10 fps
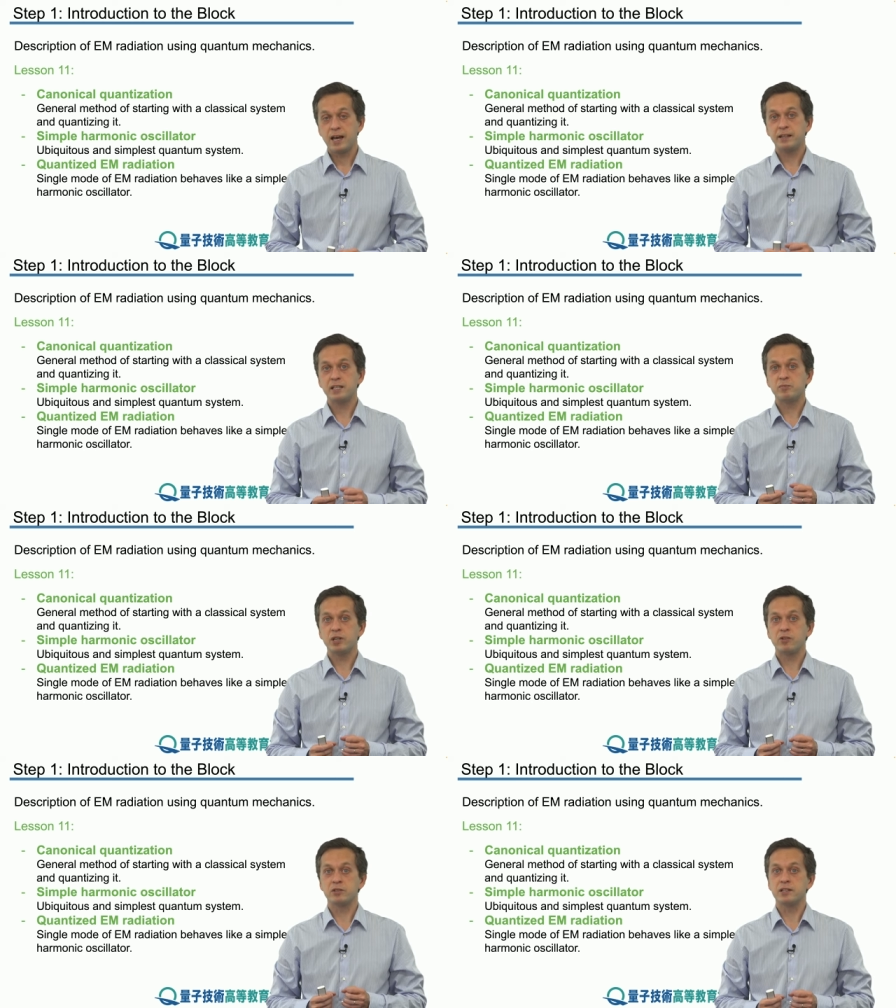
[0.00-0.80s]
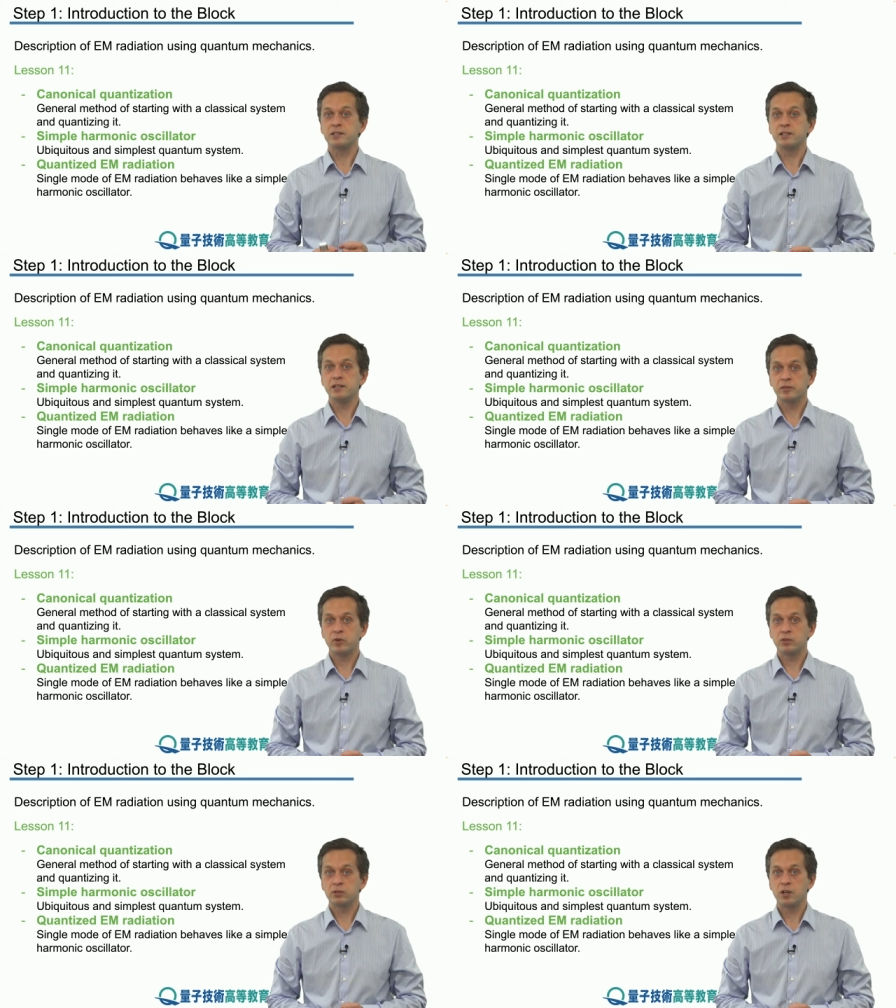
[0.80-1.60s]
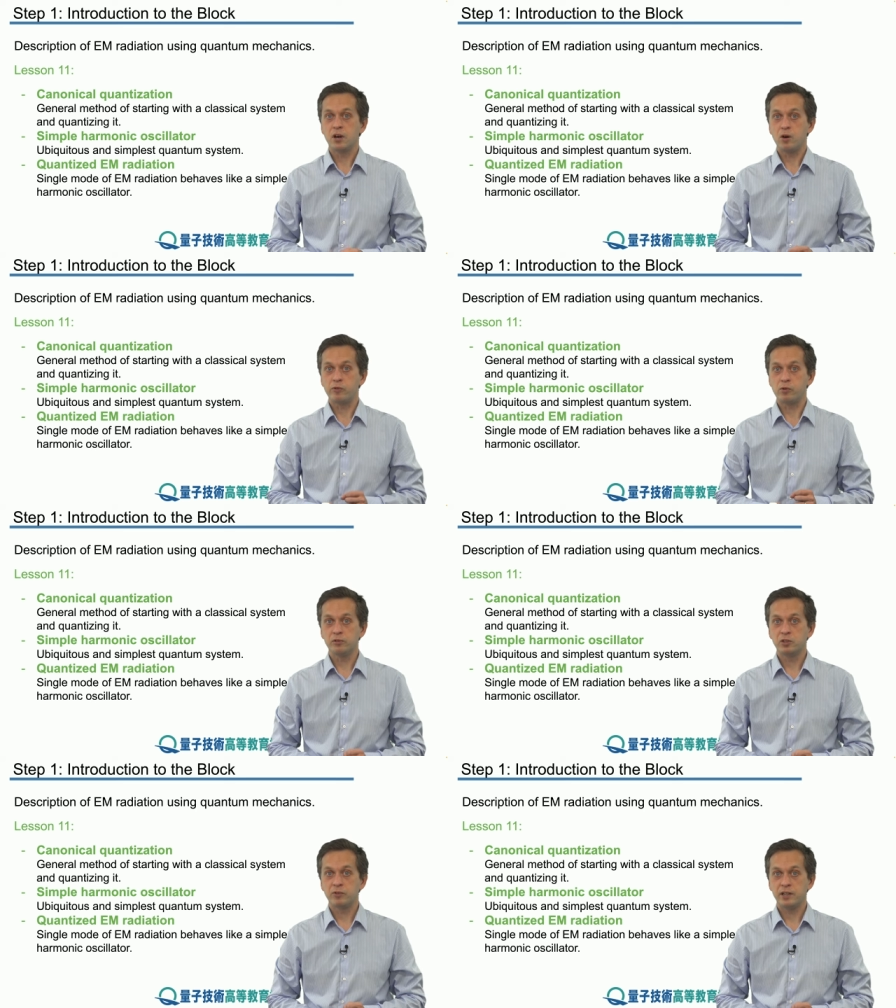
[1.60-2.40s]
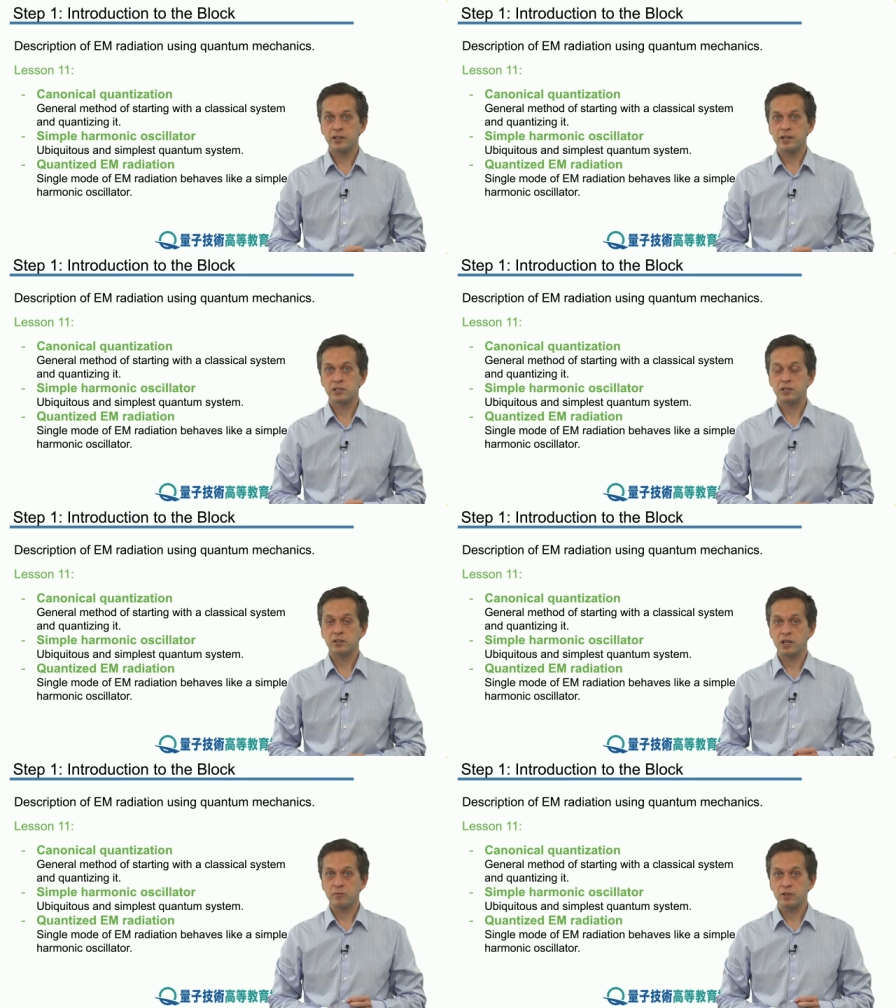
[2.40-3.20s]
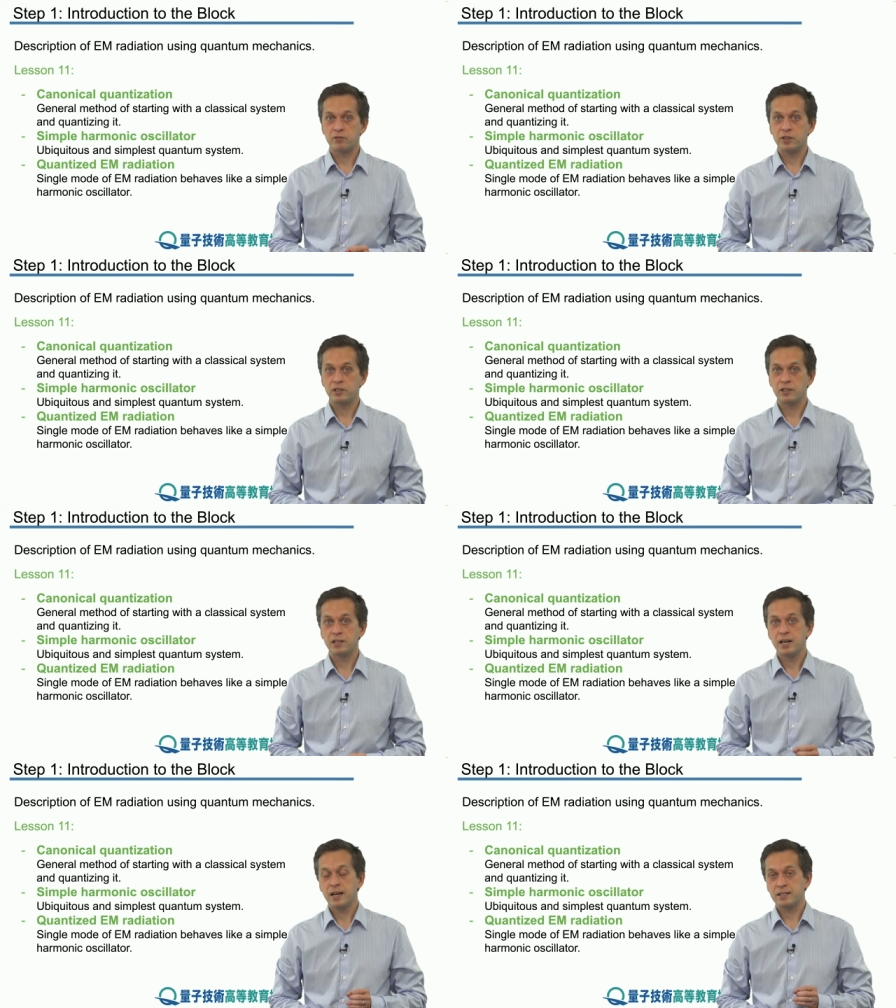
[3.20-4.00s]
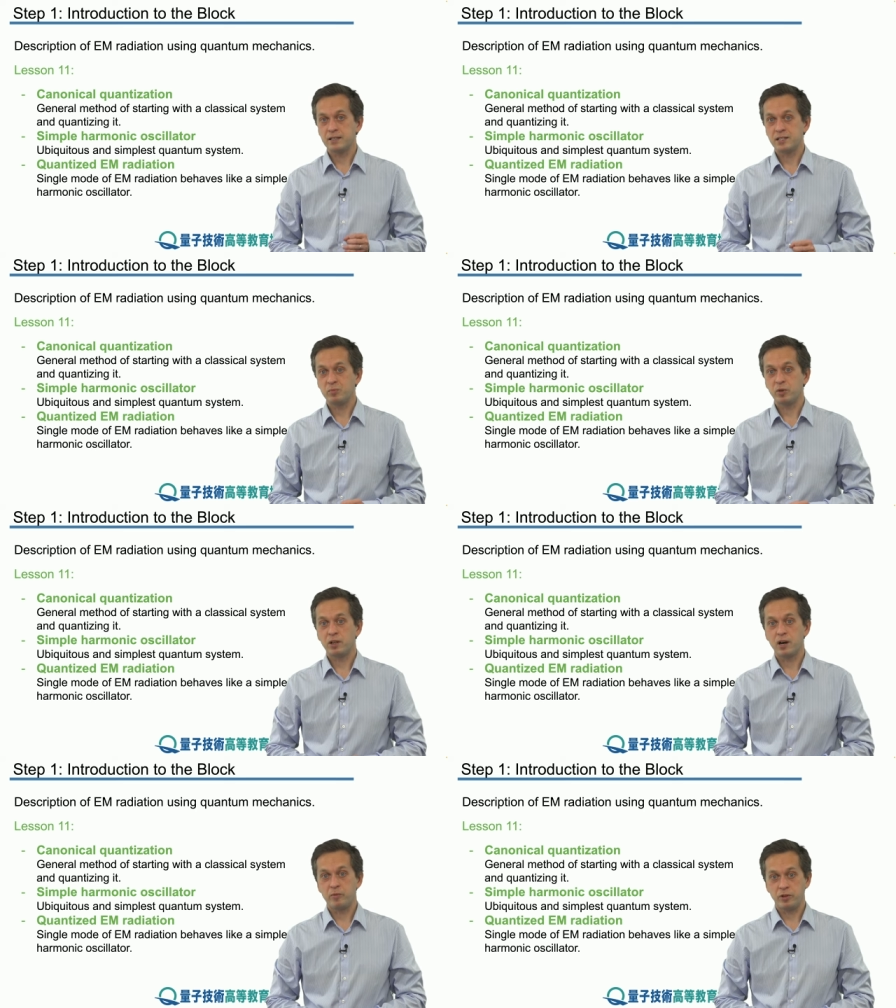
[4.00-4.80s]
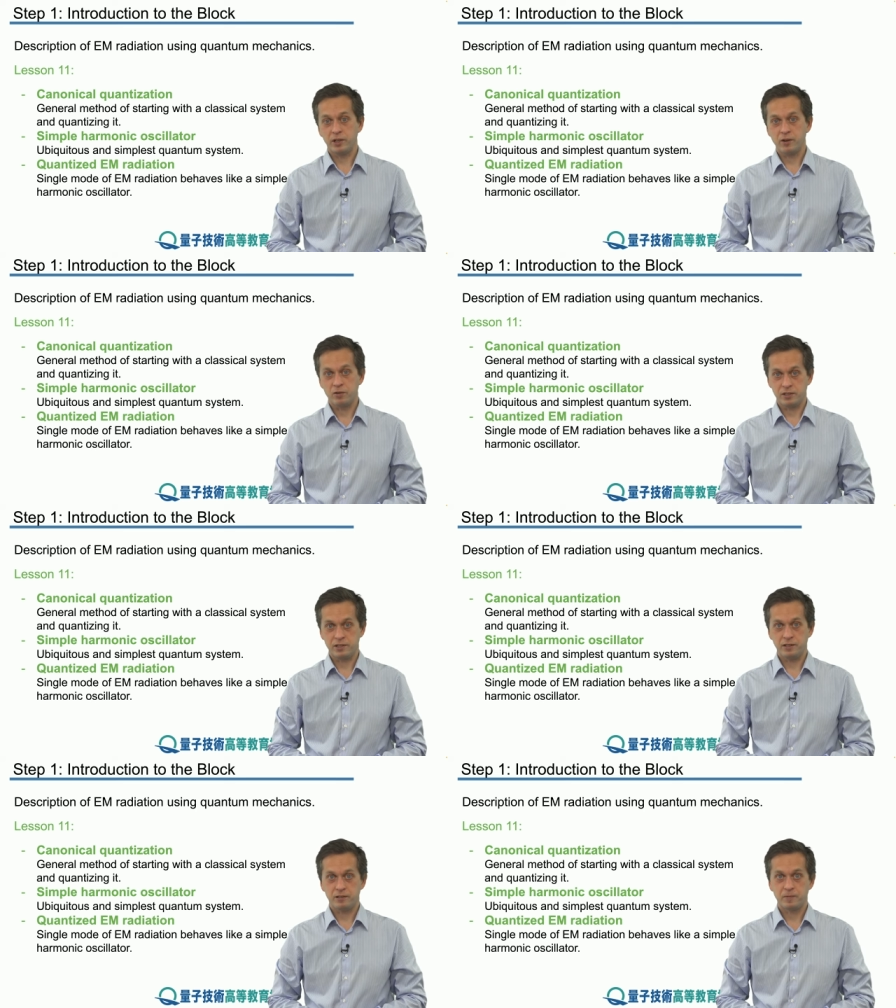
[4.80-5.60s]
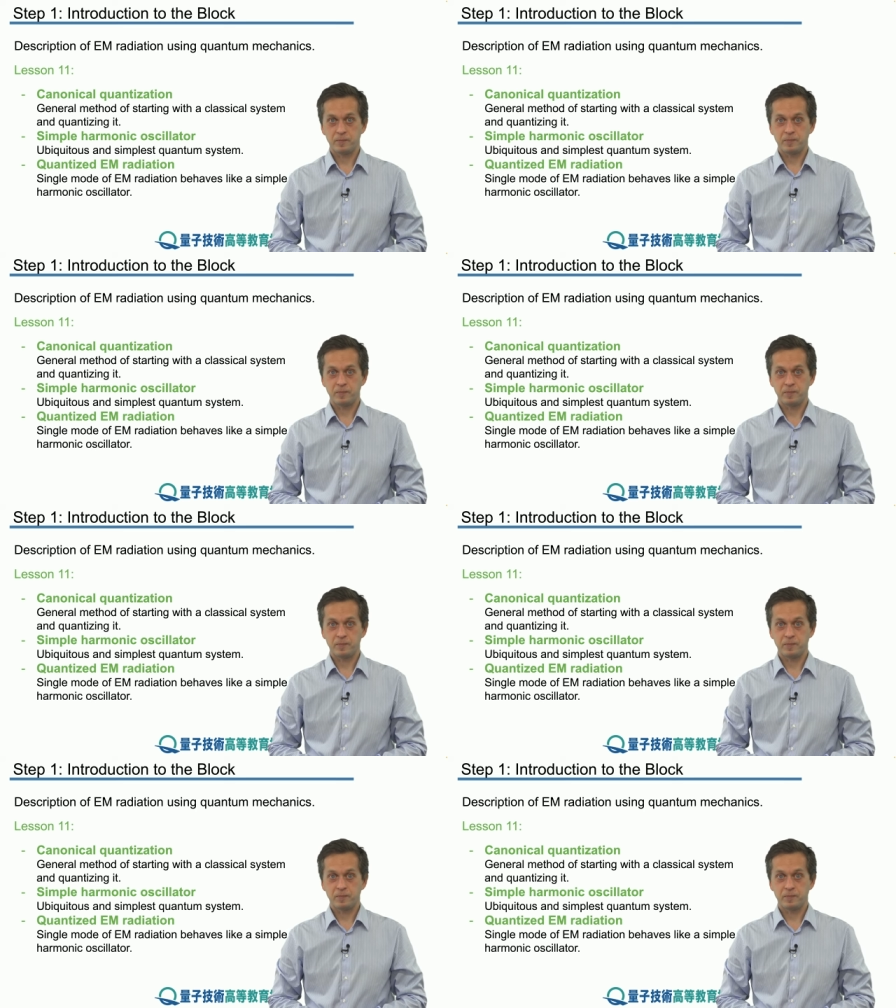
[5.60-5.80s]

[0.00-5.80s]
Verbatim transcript: And that's because a single mode of quantum radiation can be treated as a simple harmonic oscillator.